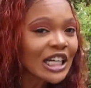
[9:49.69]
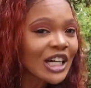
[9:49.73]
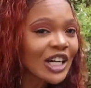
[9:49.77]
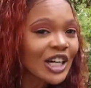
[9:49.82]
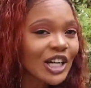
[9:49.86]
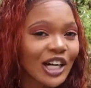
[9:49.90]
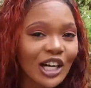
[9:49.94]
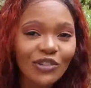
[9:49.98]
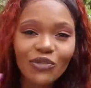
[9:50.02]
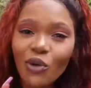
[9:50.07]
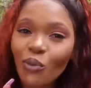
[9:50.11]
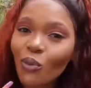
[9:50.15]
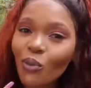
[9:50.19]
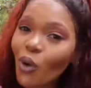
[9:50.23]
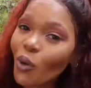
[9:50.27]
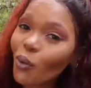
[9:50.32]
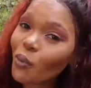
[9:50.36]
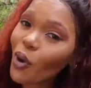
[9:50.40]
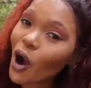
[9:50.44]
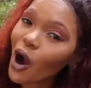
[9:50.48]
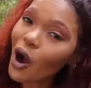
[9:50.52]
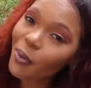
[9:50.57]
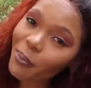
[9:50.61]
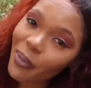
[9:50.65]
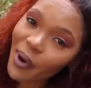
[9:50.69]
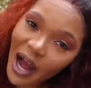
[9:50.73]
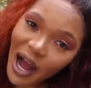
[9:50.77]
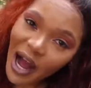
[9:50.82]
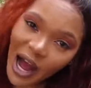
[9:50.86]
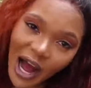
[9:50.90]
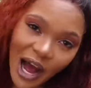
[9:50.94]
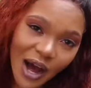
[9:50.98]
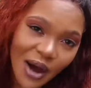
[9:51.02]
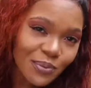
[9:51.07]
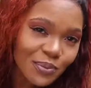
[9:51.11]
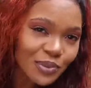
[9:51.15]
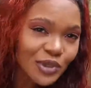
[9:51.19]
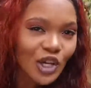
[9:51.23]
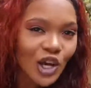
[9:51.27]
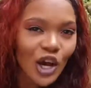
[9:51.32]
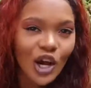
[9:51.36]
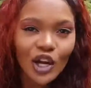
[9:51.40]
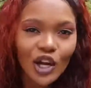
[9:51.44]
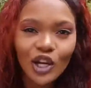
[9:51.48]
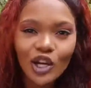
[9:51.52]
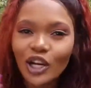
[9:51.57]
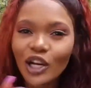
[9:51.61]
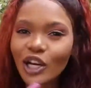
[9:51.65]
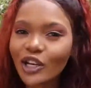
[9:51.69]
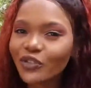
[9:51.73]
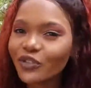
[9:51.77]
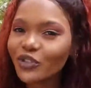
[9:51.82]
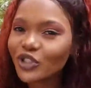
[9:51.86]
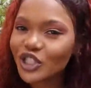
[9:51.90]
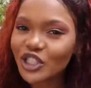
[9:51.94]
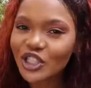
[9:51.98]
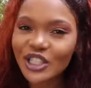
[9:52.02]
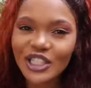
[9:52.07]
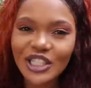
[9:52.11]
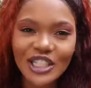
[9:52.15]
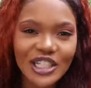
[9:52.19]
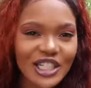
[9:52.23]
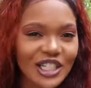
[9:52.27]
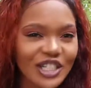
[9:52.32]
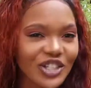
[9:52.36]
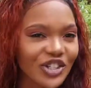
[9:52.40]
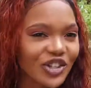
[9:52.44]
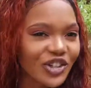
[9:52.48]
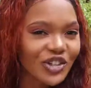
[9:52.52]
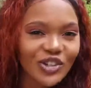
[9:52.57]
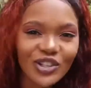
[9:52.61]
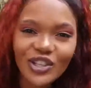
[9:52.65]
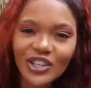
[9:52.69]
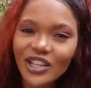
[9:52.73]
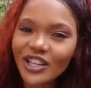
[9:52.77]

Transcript: look out for more pop-ups, look out for just, you know,